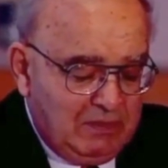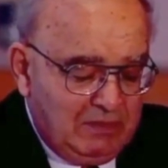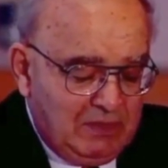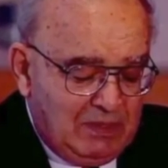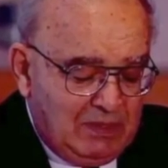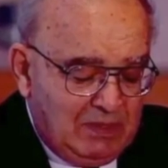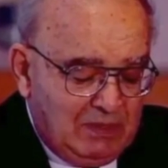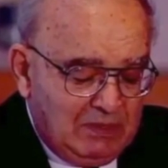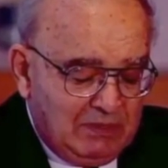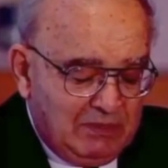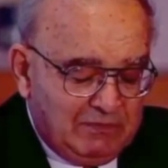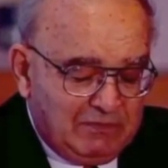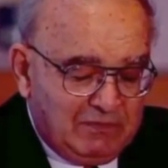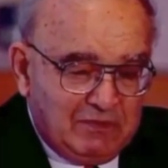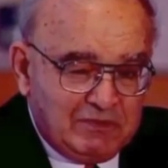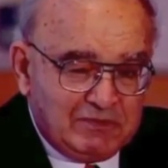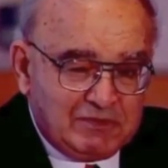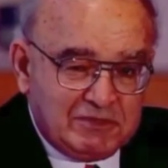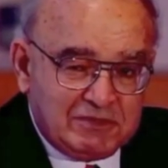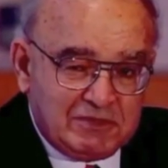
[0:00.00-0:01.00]
Well, the
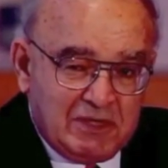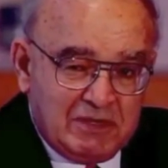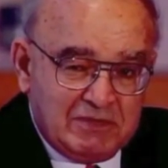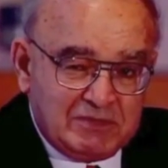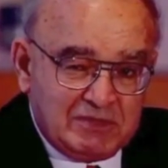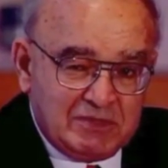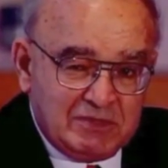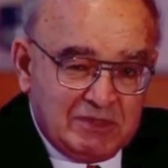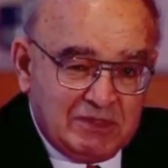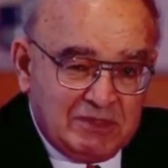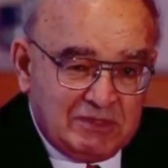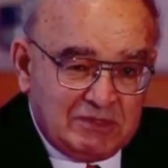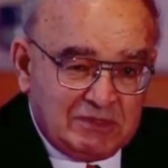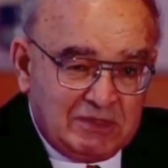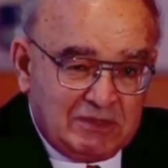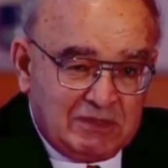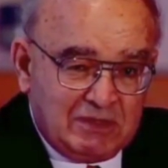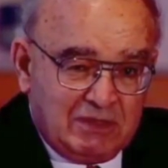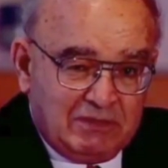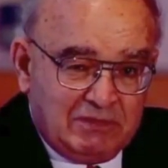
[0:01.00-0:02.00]
false assumption is
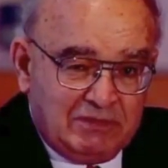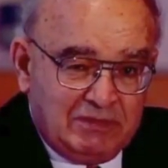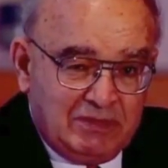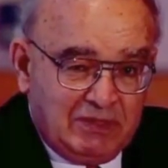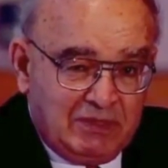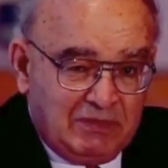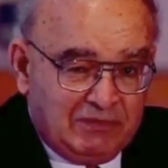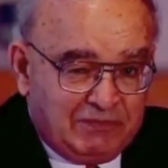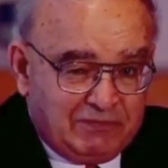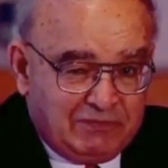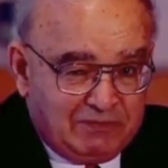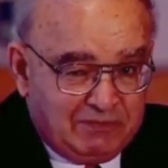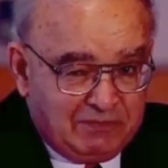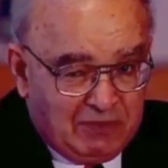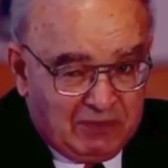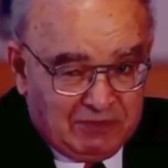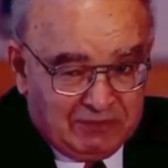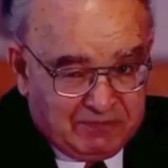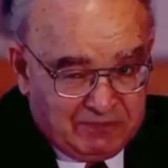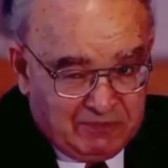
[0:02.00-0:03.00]
that we are
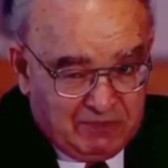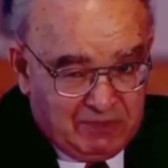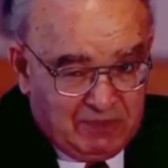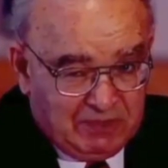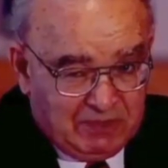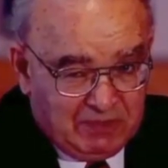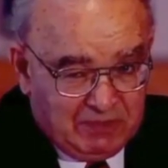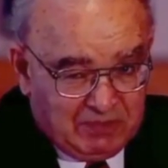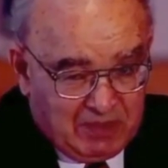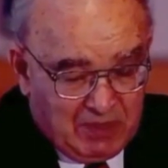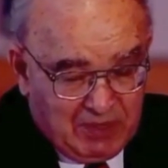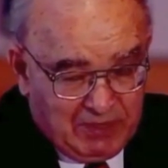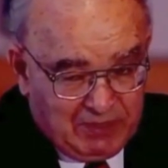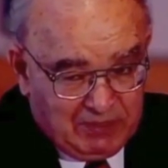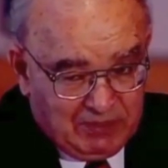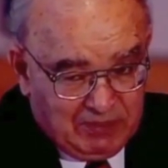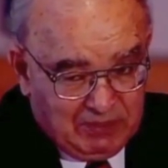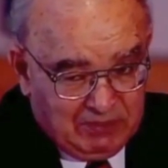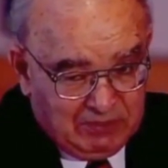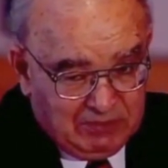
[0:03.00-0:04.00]
not fooling the
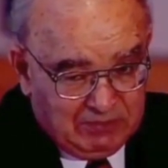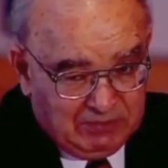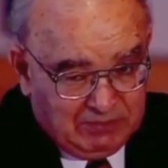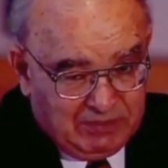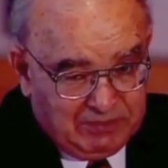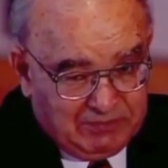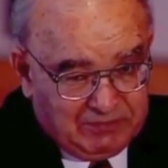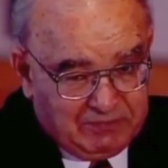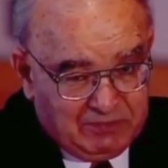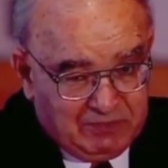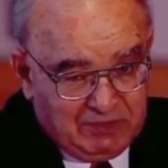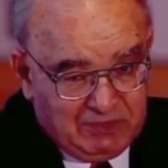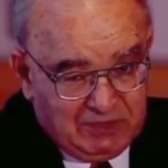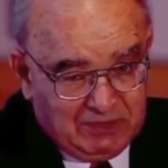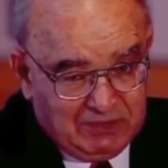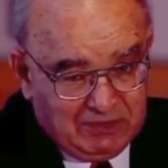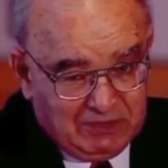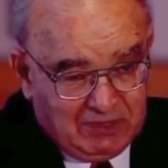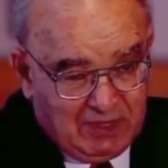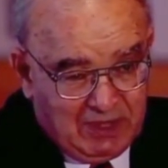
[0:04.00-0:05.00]
body, we are
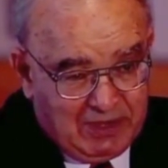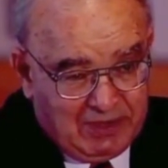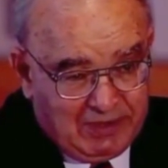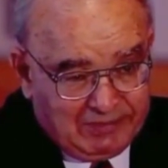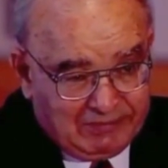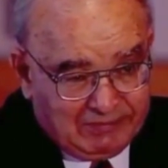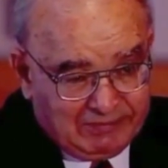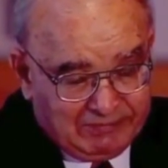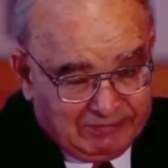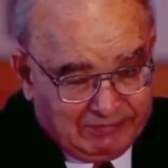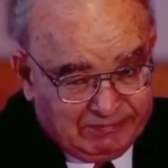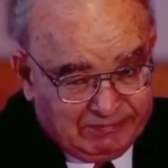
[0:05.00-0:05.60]
fooling our